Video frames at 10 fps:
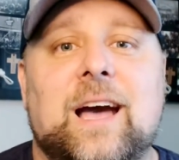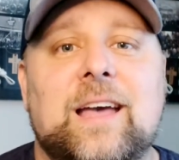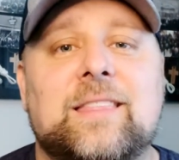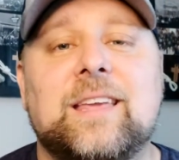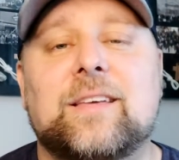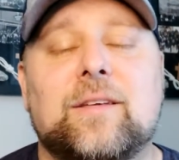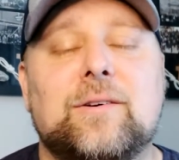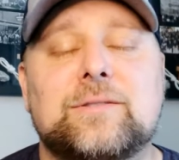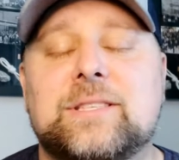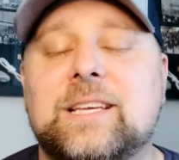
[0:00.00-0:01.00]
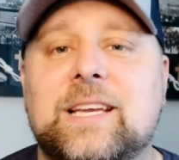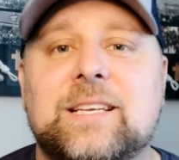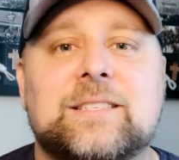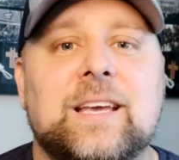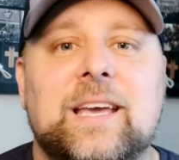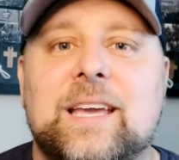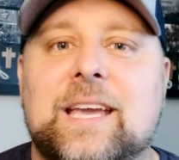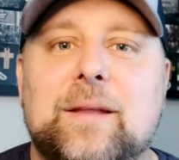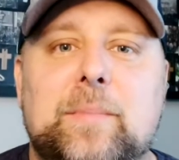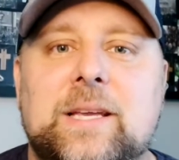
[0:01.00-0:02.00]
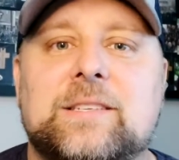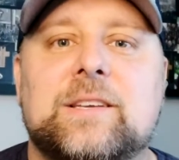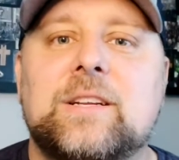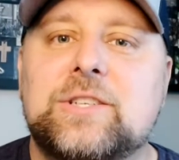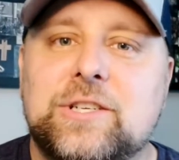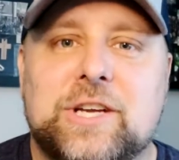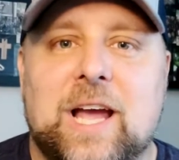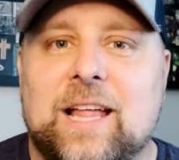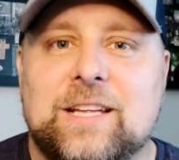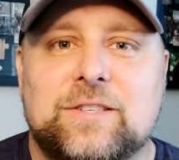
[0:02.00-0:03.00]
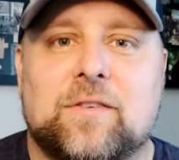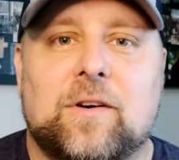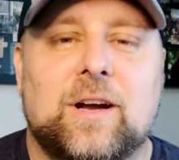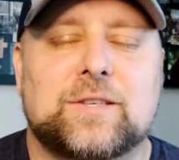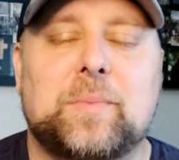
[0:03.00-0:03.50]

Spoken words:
I think those things can be such a challenge for us,